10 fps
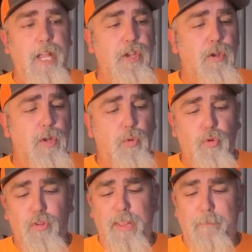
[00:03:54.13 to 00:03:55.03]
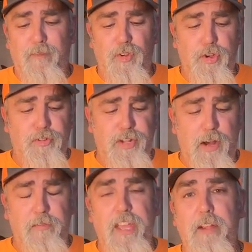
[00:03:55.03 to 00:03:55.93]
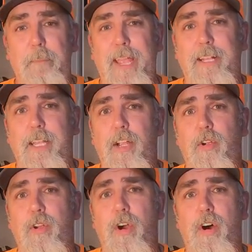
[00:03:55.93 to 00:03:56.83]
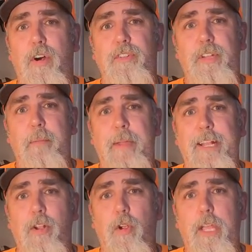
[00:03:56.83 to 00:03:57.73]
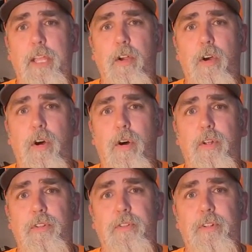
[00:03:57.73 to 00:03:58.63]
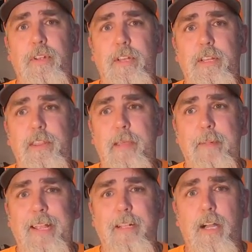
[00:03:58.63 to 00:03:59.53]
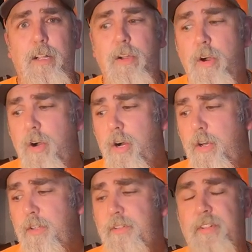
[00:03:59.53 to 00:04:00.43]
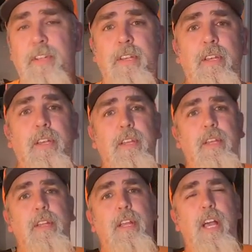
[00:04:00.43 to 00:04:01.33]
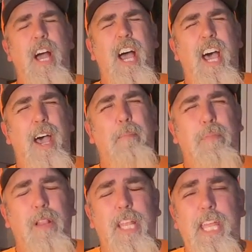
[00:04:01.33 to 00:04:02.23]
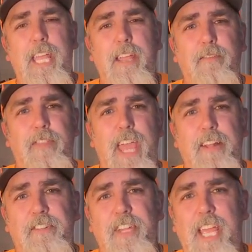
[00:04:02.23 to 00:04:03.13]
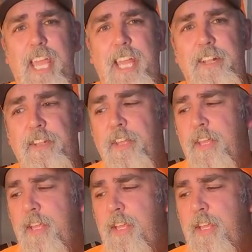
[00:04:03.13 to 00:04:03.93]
and you can order them for yourself. They make deer calls, they make turkey calls, they make duck calls. I believe that's it.